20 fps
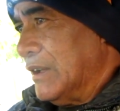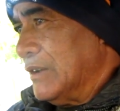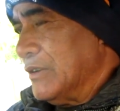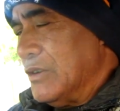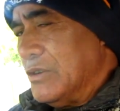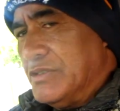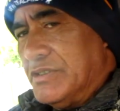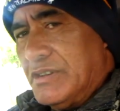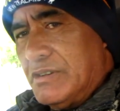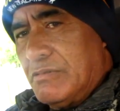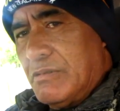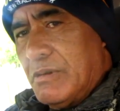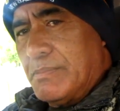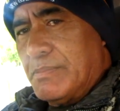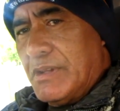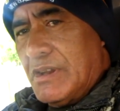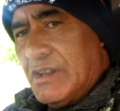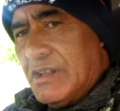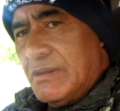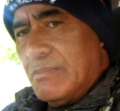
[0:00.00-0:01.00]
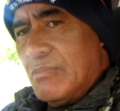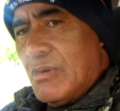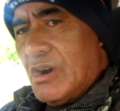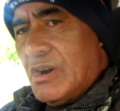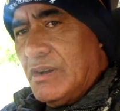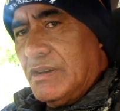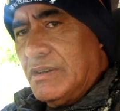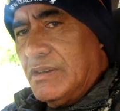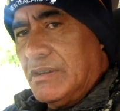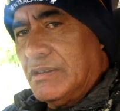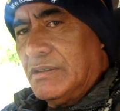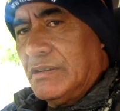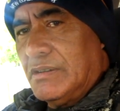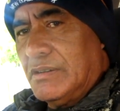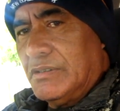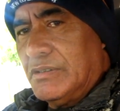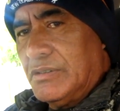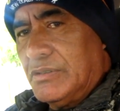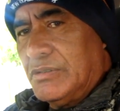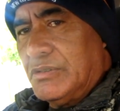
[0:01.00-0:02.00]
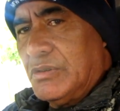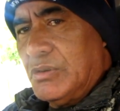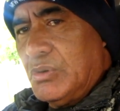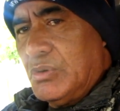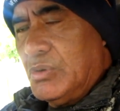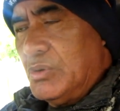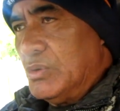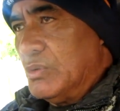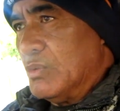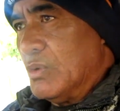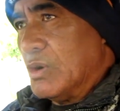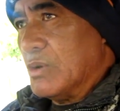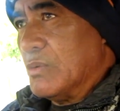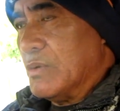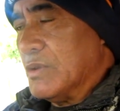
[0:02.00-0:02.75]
using the reptilian mind to work